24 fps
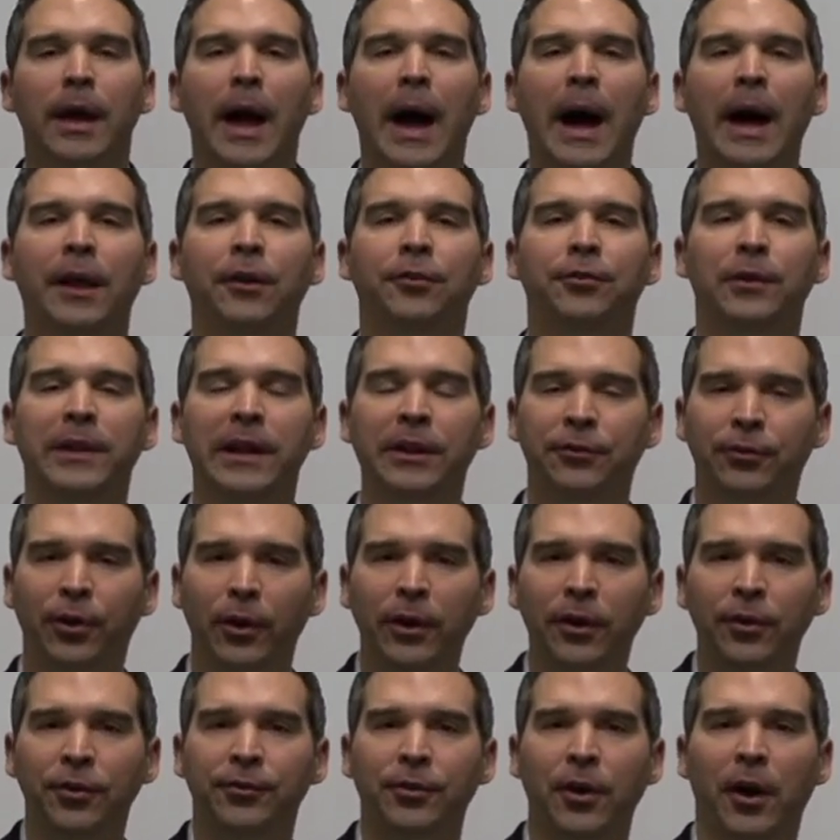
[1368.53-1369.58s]
And so they
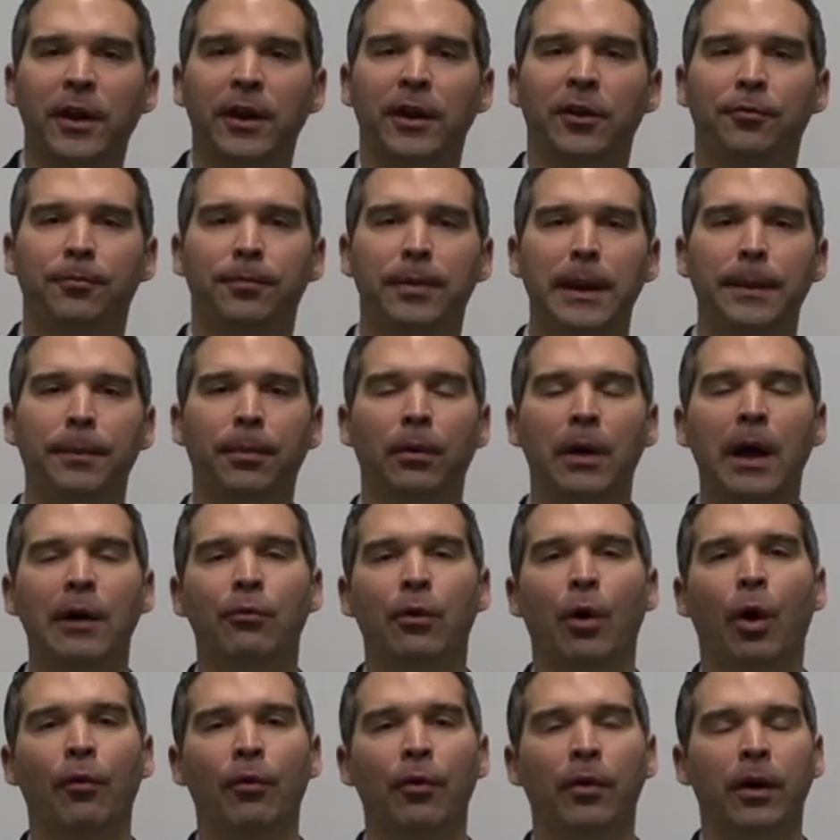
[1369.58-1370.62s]
took a study of people
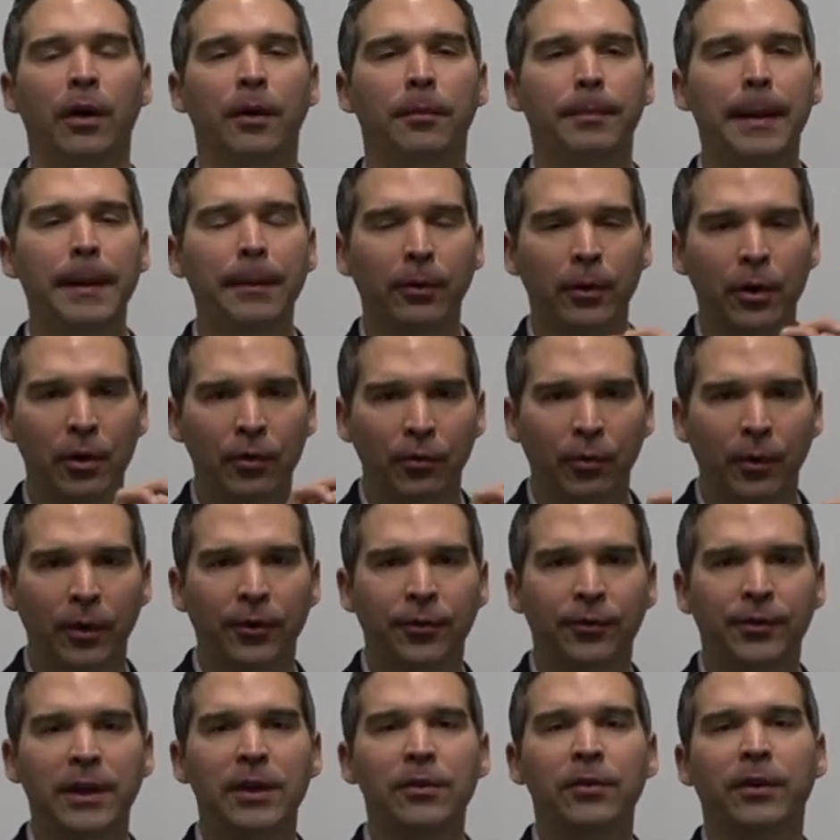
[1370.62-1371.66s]
who have
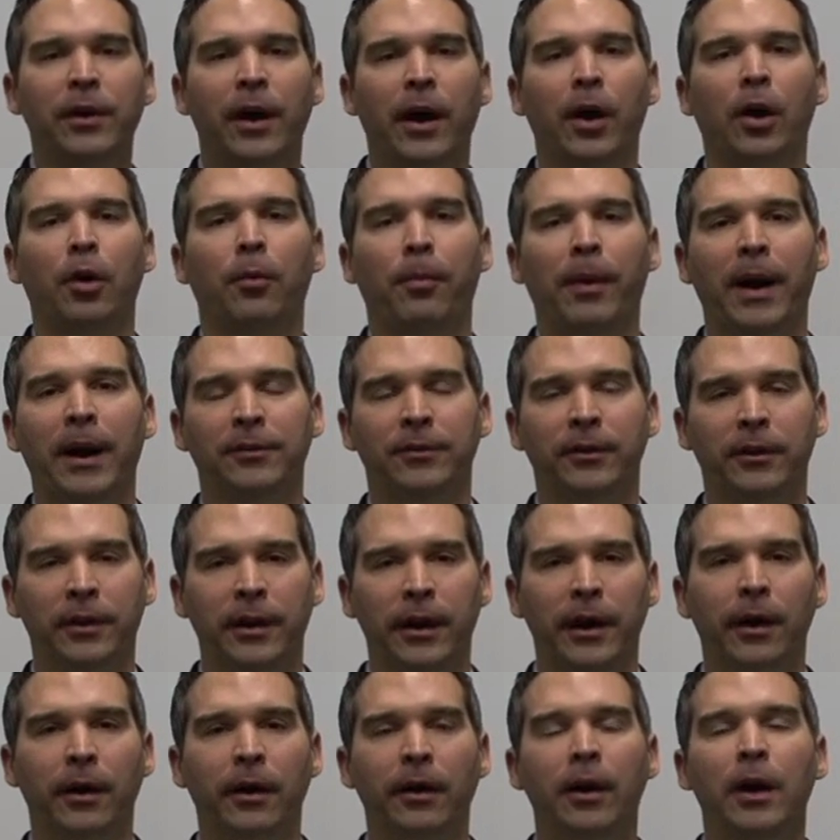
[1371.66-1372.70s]
received chiropractic
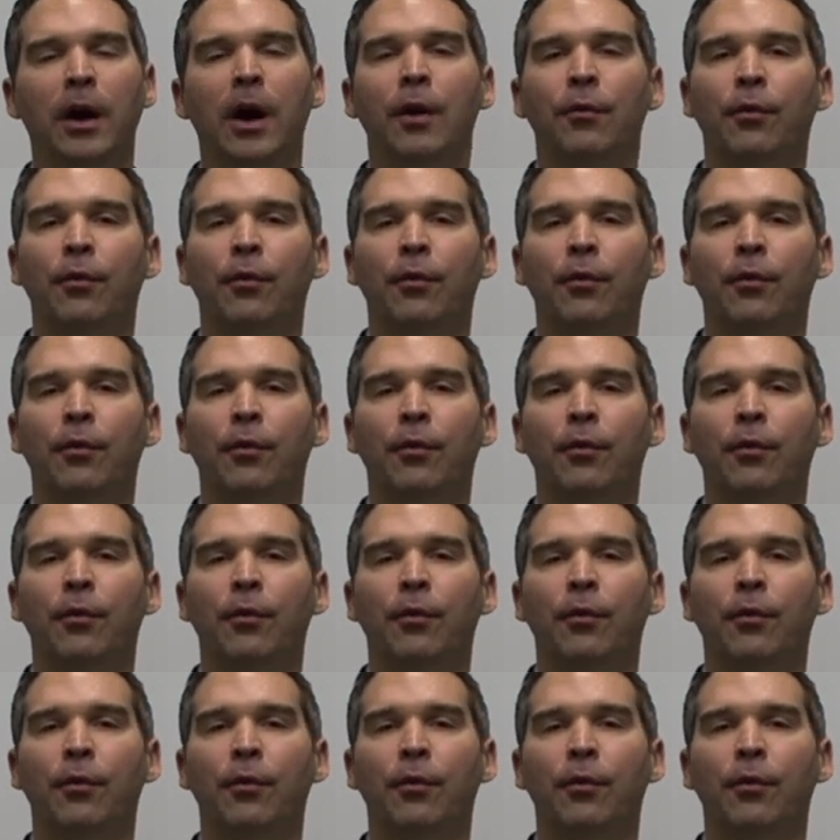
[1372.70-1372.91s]
care